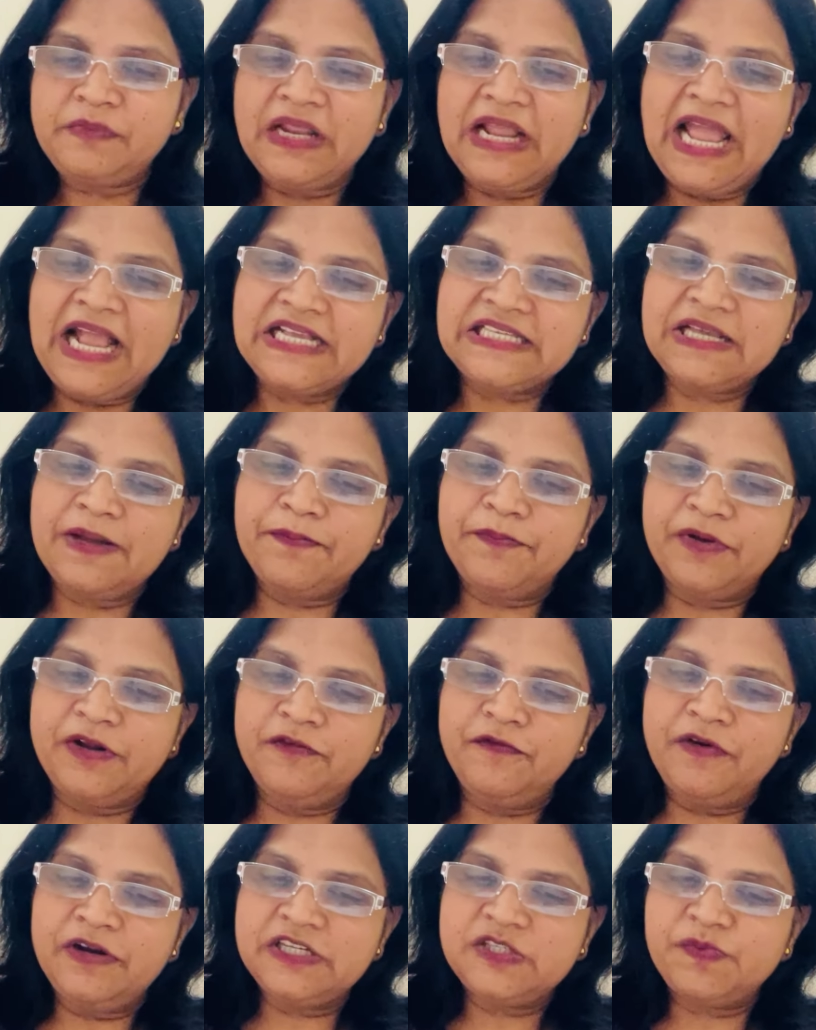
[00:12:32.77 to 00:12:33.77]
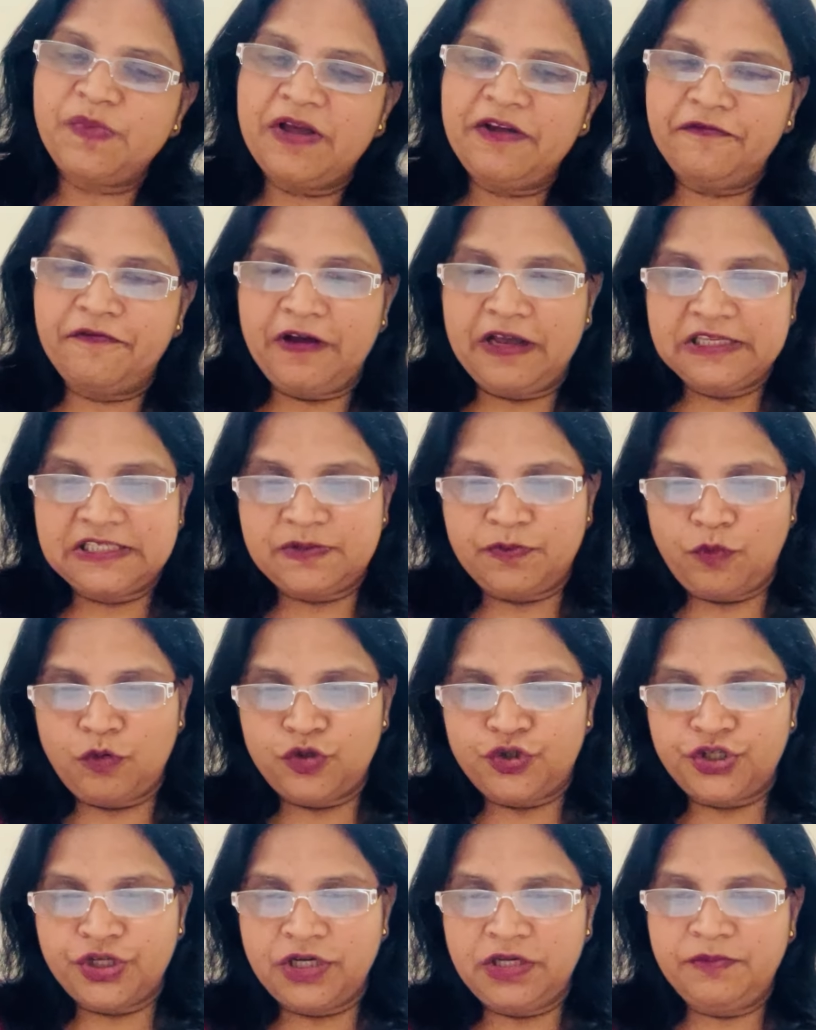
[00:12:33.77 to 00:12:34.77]
Example, worse by fast
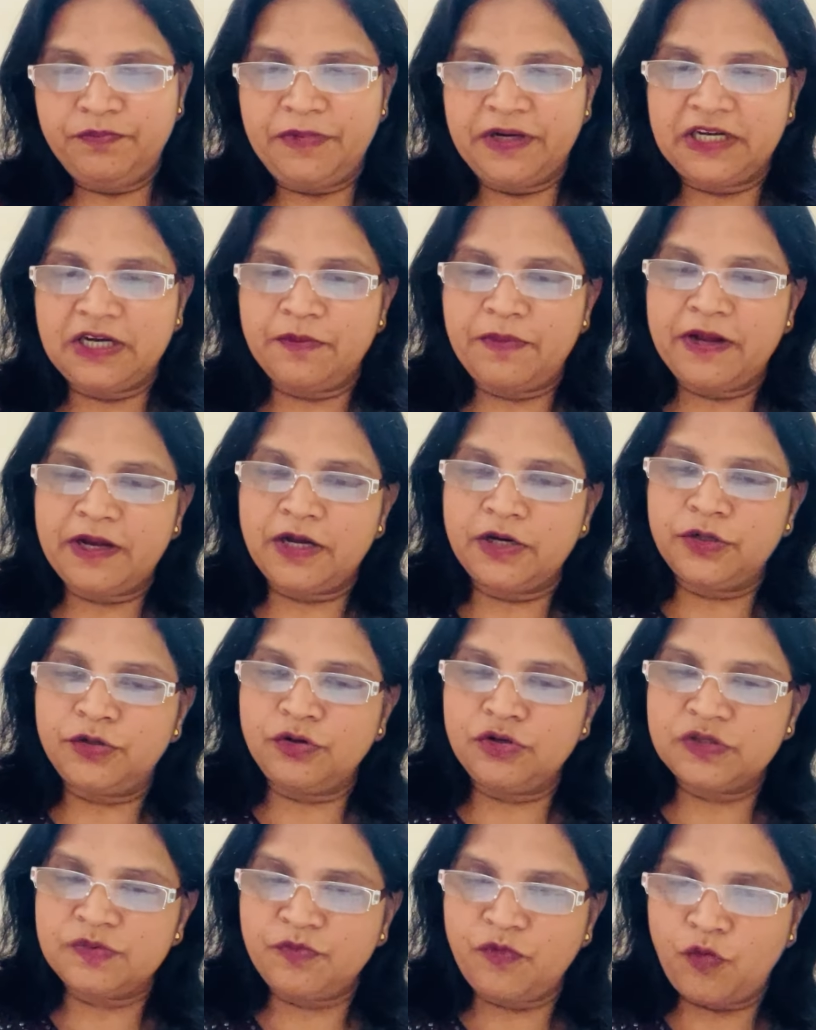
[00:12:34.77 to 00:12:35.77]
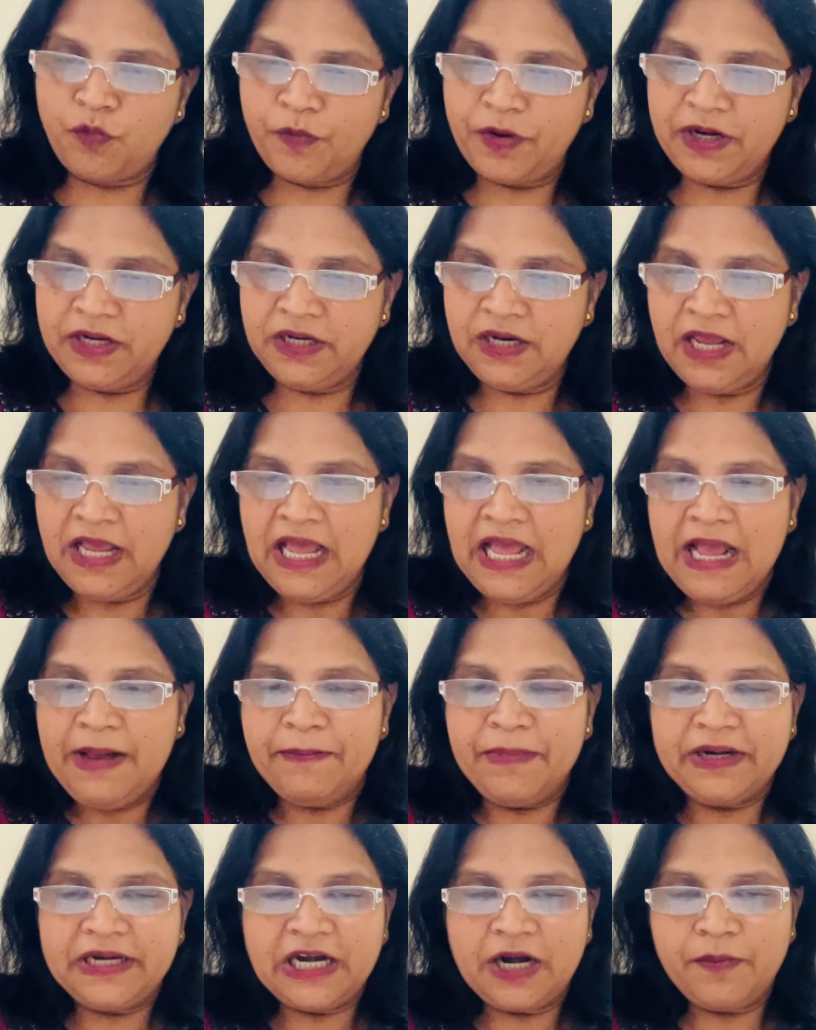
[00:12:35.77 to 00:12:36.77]
motion, better by continuous movement,
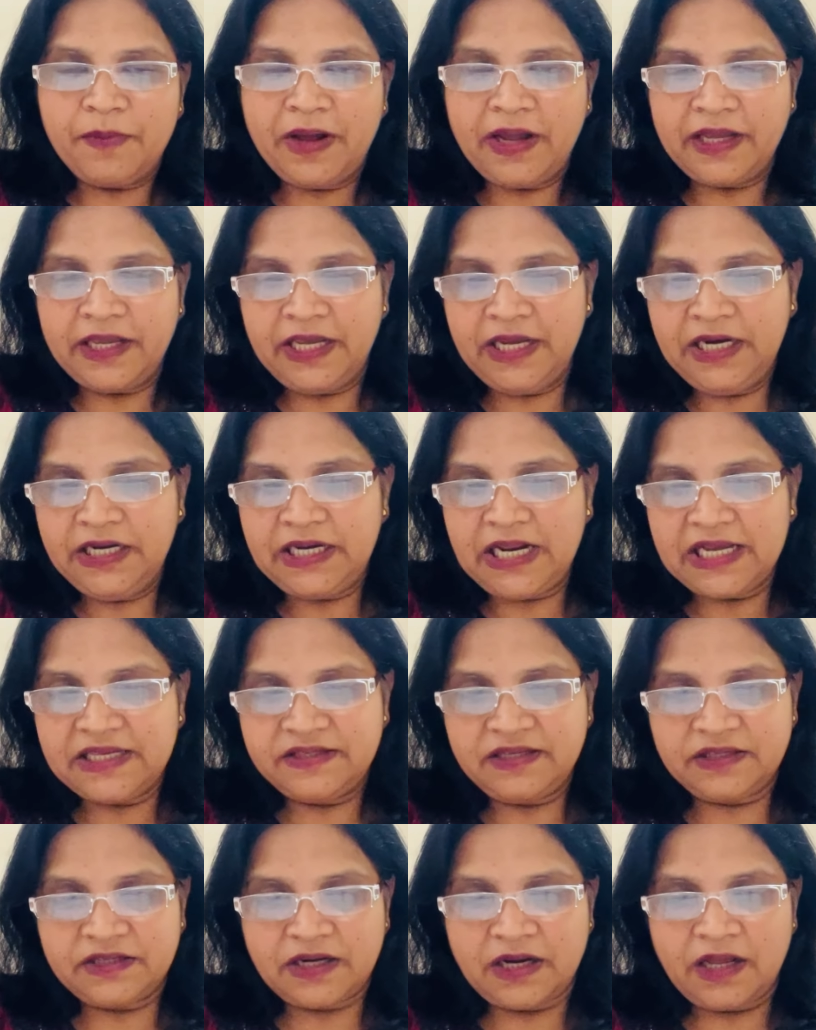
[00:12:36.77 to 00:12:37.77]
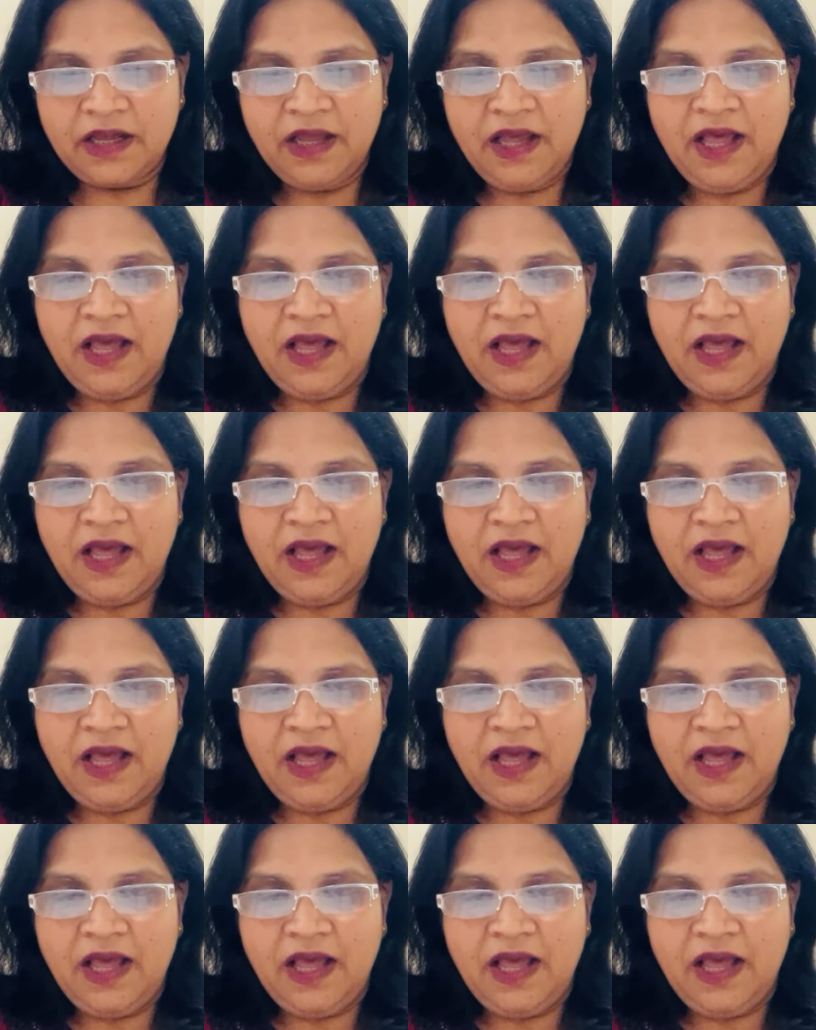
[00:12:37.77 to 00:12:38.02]
better by heat, etc.